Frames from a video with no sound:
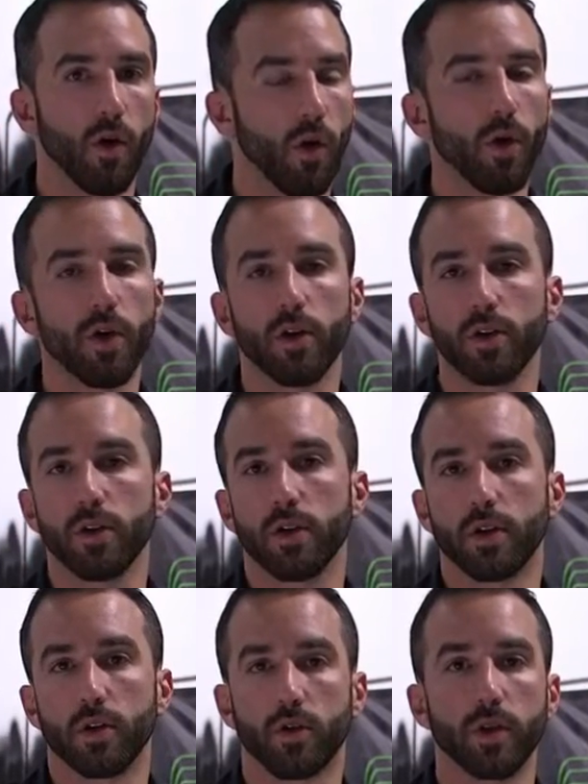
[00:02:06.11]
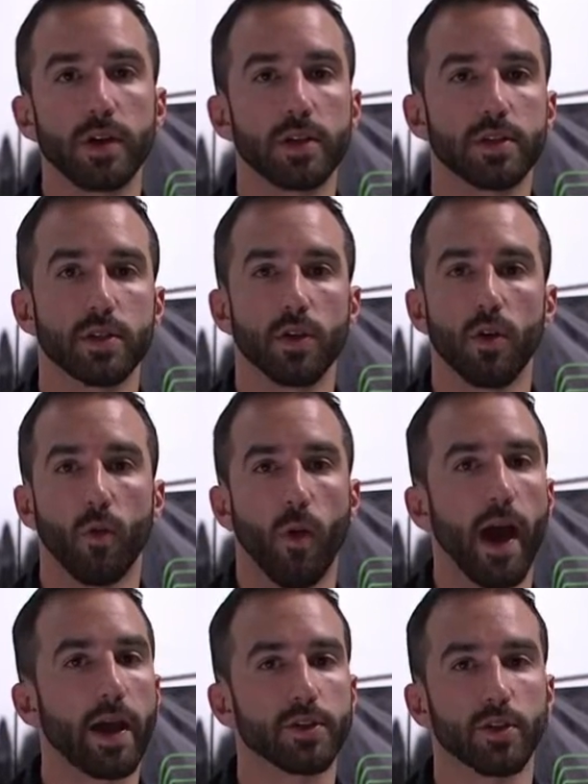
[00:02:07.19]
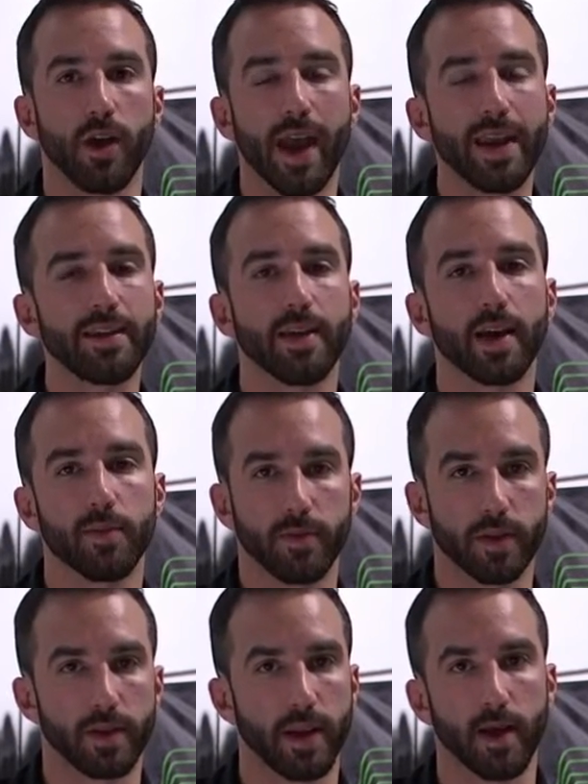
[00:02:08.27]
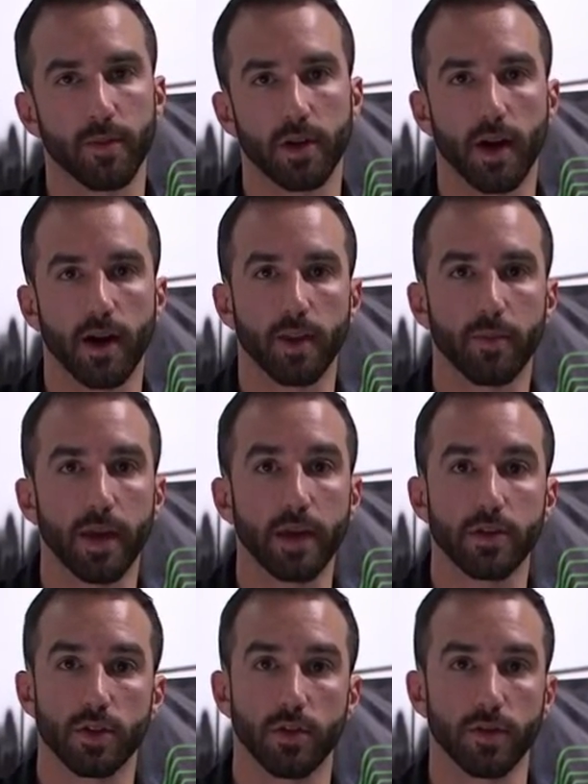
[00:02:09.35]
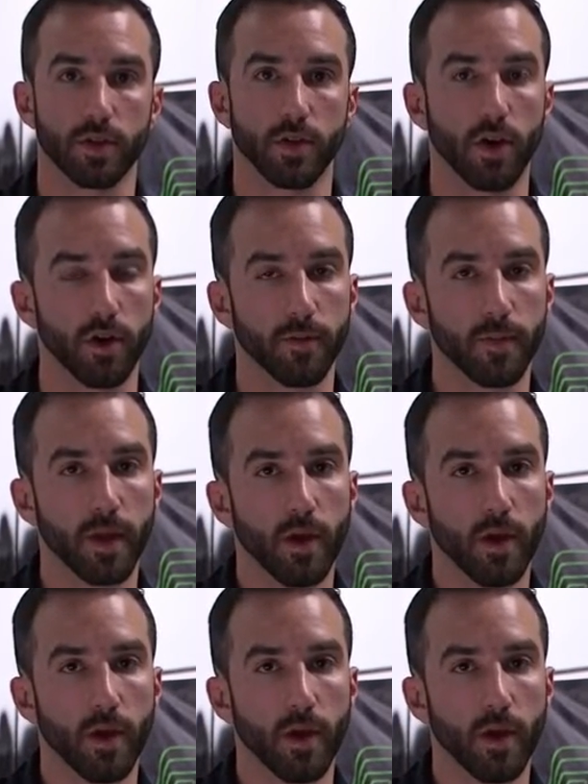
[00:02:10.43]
oil, grease, wax, or any type of contaminant on the paint surface at all.